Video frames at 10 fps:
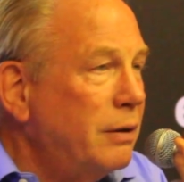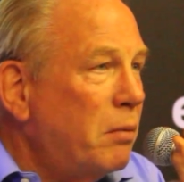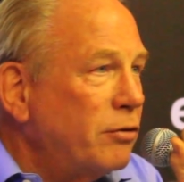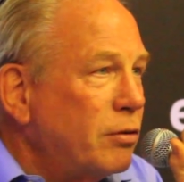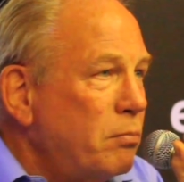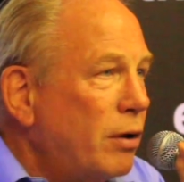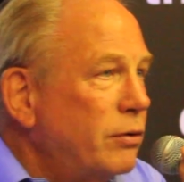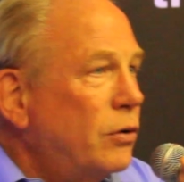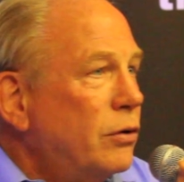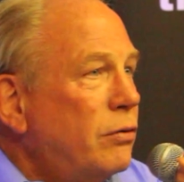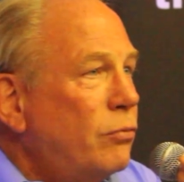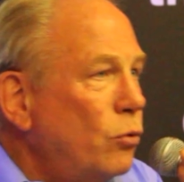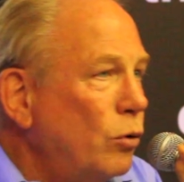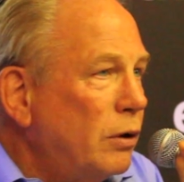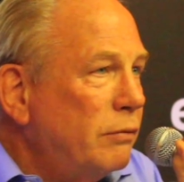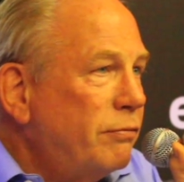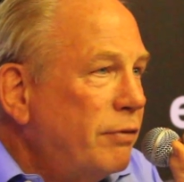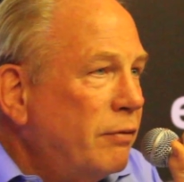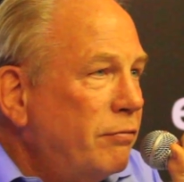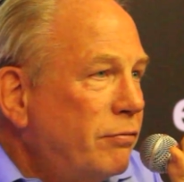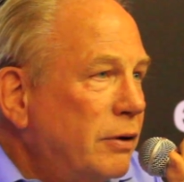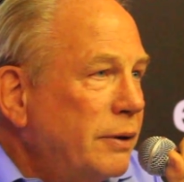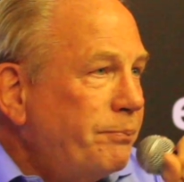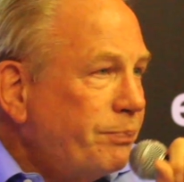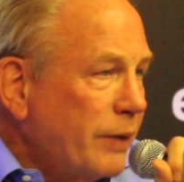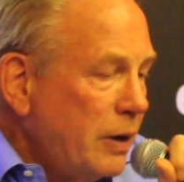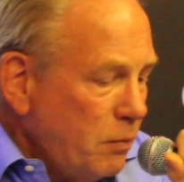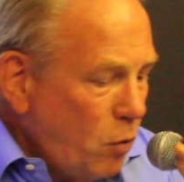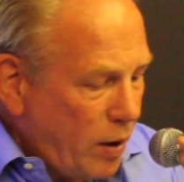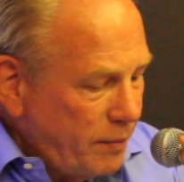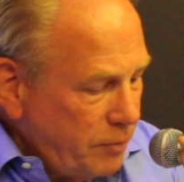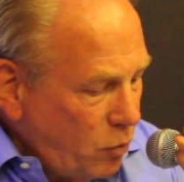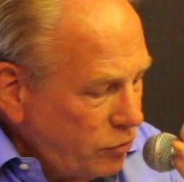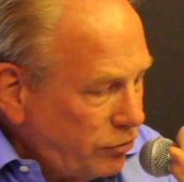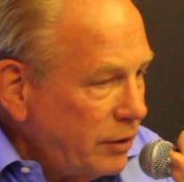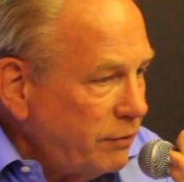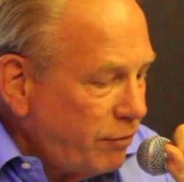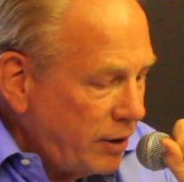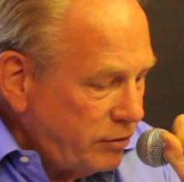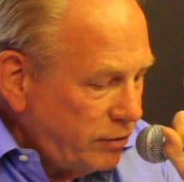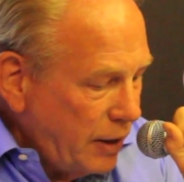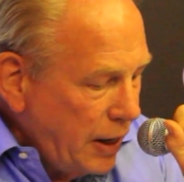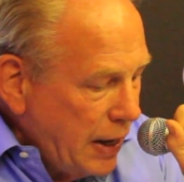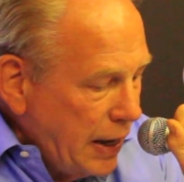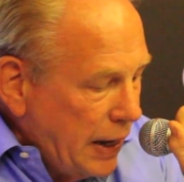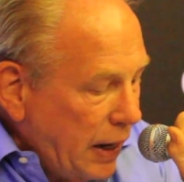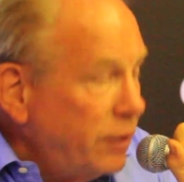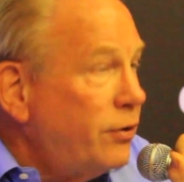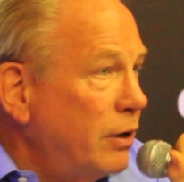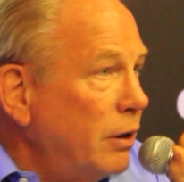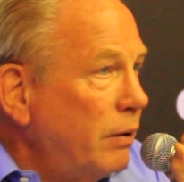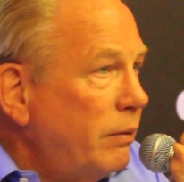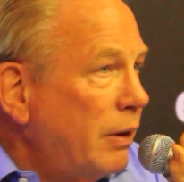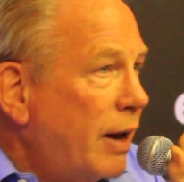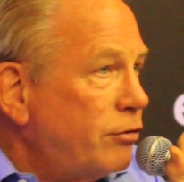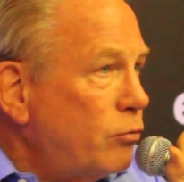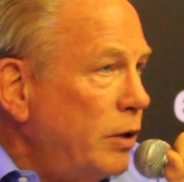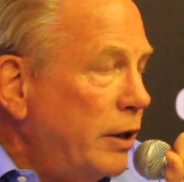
Muslim Brotherhood rule of Mohammed Morsi and friends until last.